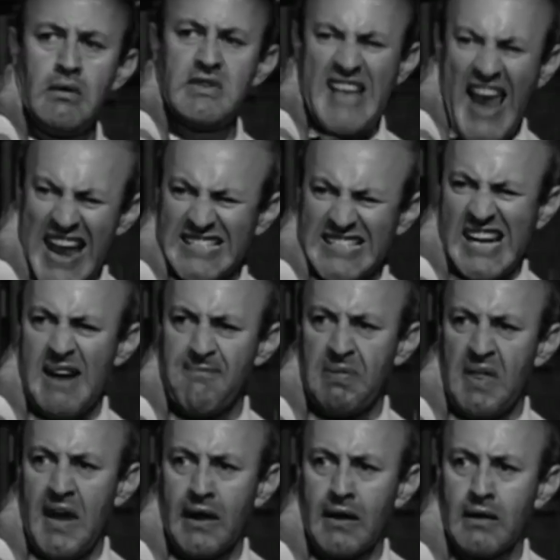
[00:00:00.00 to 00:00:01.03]
Say
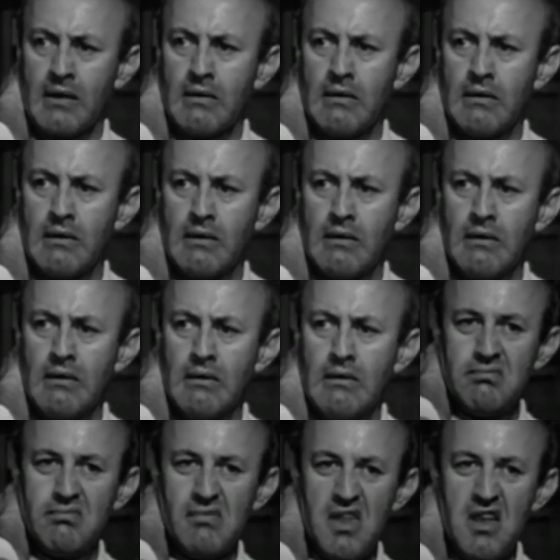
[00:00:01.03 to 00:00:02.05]
something!
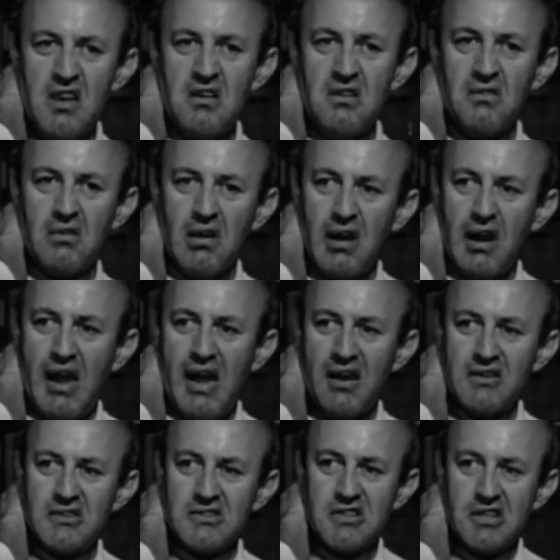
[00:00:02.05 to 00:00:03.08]
You
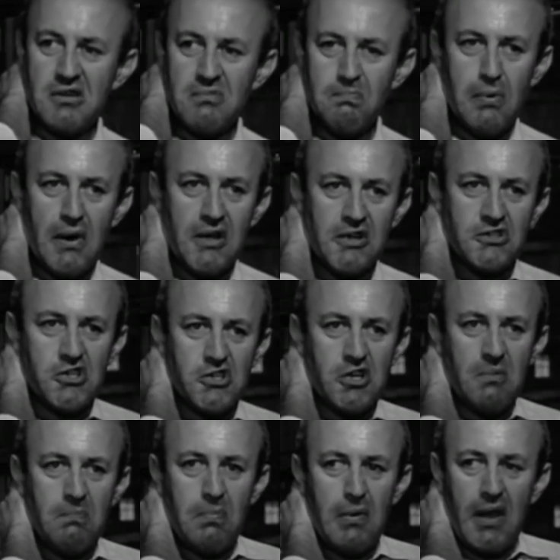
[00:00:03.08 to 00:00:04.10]
lousy bunch of
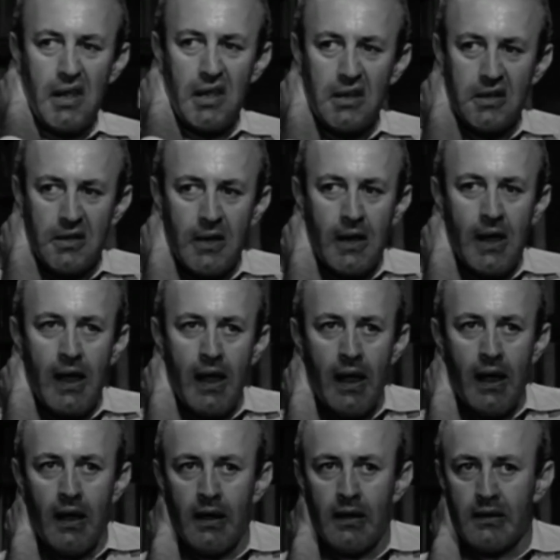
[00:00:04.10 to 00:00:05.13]
bleeding
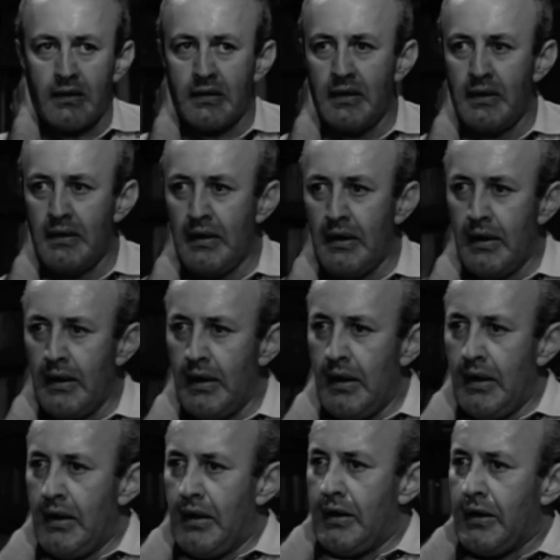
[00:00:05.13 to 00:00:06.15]
hearts.
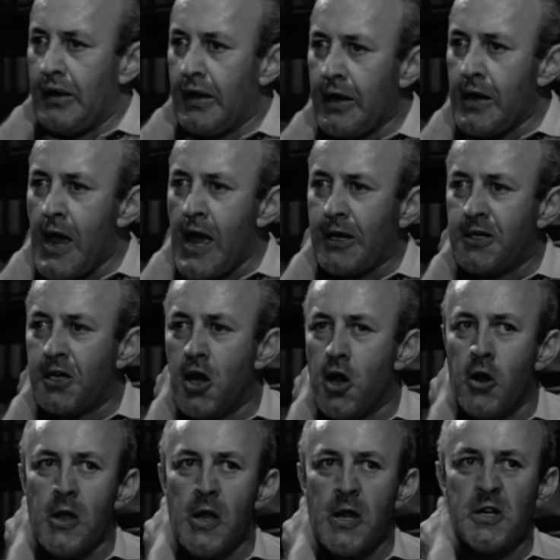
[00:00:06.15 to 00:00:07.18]
You're not going
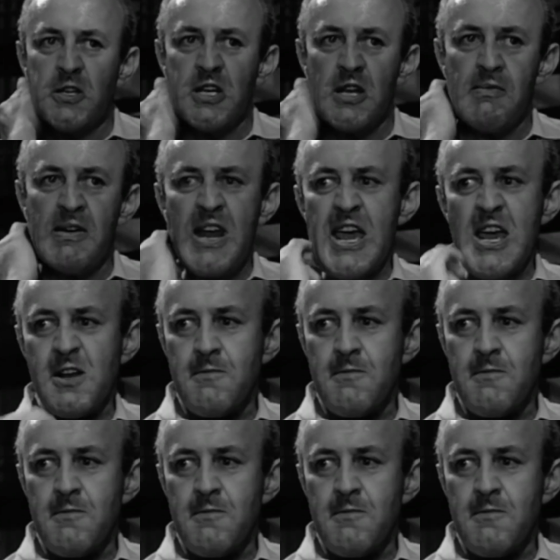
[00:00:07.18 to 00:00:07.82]
to intimidate